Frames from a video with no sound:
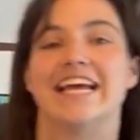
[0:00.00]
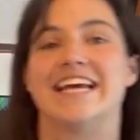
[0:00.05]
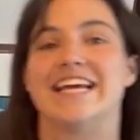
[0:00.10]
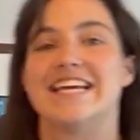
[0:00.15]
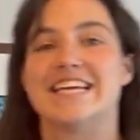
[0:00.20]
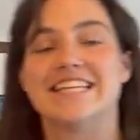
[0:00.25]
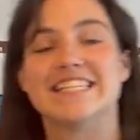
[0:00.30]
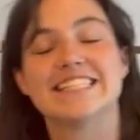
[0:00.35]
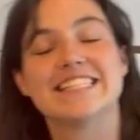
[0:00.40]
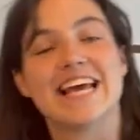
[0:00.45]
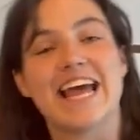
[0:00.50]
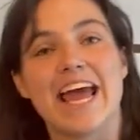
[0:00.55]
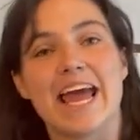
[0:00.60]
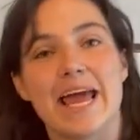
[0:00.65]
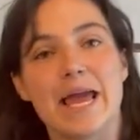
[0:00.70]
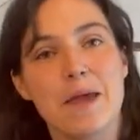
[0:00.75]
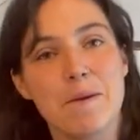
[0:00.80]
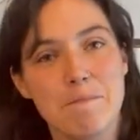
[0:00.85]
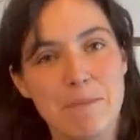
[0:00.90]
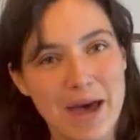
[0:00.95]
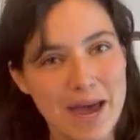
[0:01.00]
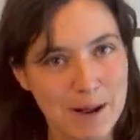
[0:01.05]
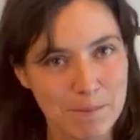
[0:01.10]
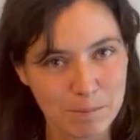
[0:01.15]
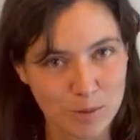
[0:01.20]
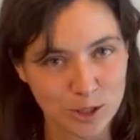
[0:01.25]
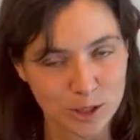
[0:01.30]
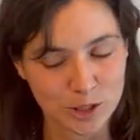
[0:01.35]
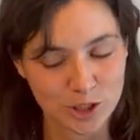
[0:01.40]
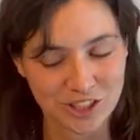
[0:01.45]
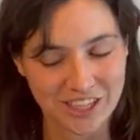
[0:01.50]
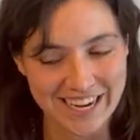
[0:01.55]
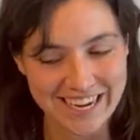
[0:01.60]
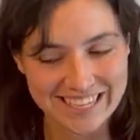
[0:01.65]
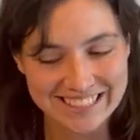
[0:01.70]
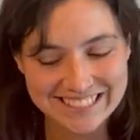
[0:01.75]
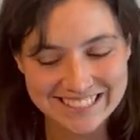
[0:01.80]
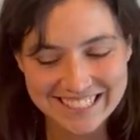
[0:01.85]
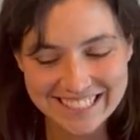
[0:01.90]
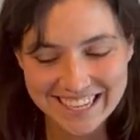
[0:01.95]
is a pet portrait.
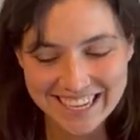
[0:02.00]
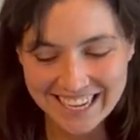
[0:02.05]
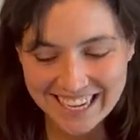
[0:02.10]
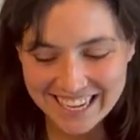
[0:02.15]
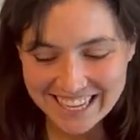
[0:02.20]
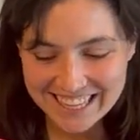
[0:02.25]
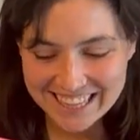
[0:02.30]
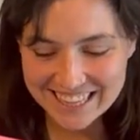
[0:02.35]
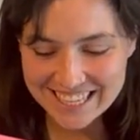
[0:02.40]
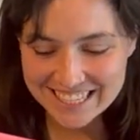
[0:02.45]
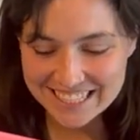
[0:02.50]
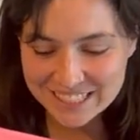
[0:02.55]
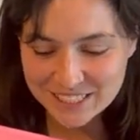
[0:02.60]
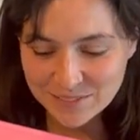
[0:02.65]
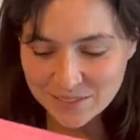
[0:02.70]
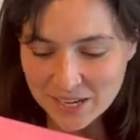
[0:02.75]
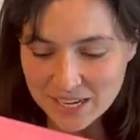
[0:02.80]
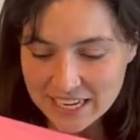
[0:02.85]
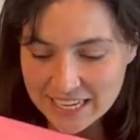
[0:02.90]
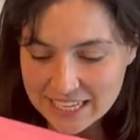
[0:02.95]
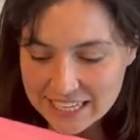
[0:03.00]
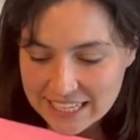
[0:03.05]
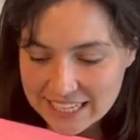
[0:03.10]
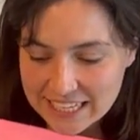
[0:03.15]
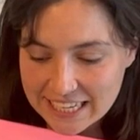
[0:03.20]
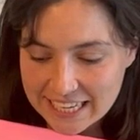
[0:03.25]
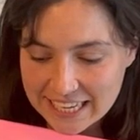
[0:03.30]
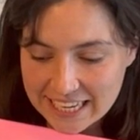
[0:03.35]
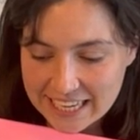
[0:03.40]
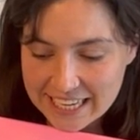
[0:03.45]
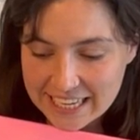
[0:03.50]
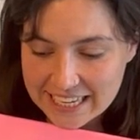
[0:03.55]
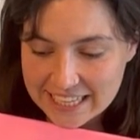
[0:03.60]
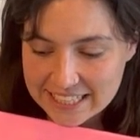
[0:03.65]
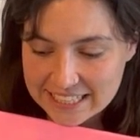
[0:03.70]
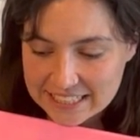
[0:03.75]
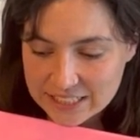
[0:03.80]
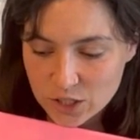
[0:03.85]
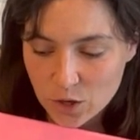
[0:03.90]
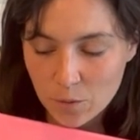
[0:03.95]
This one
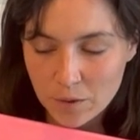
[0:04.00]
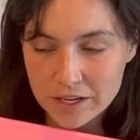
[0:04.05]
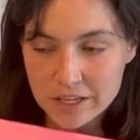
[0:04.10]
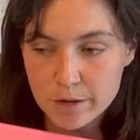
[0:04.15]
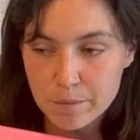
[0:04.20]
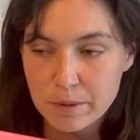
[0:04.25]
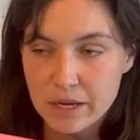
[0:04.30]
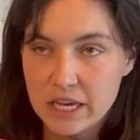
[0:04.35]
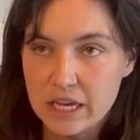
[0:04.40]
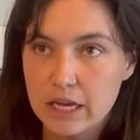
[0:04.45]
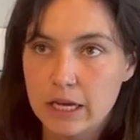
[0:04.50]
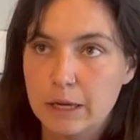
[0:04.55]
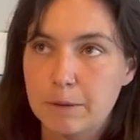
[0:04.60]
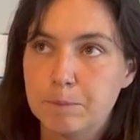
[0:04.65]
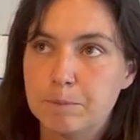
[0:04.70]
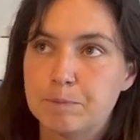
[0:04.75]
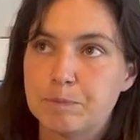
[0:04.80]
is going to be